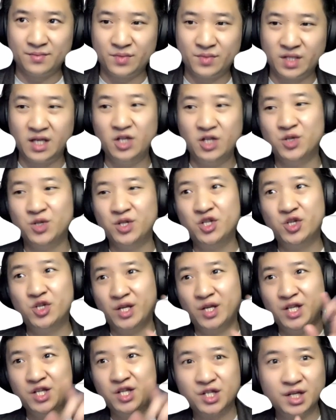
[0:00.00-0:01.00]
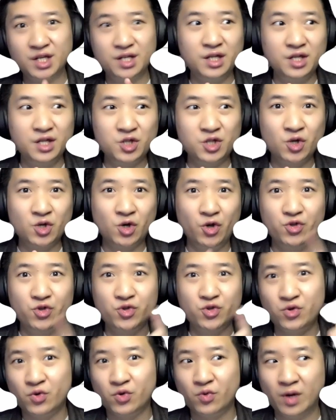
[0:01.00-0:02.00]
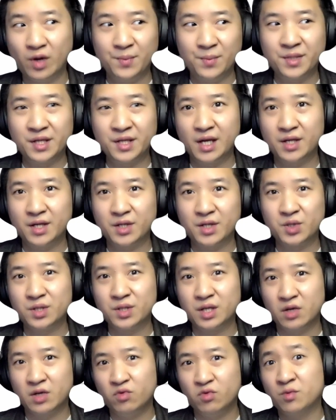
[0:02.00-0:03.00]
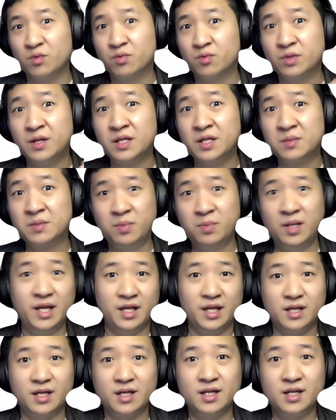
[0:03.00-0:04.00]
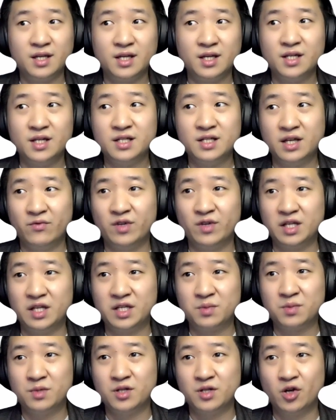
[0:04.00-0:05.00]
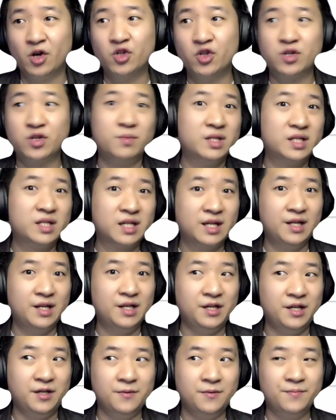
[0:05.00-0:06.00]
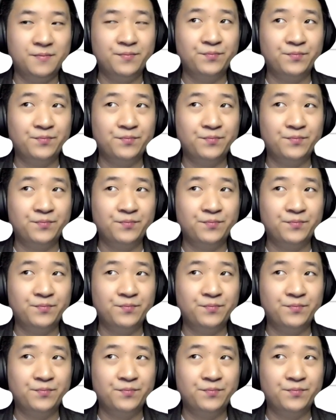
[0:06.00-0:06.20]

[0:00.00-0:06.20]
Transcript: Okay, you need to insert this code to your website so that it will display the advertisement automatically.